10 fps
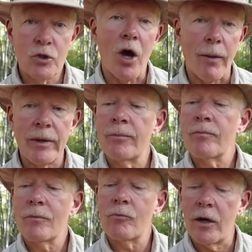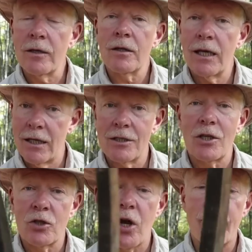Chopping. Right? It
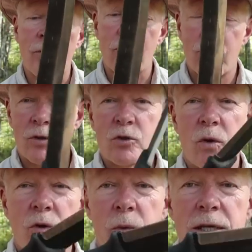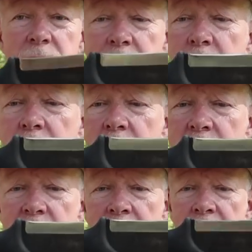is a chopper. Well, there's no question. Look at
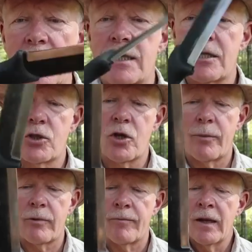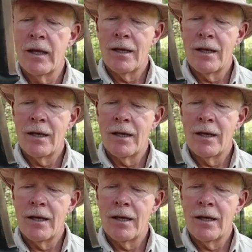this thing. It is a chopper.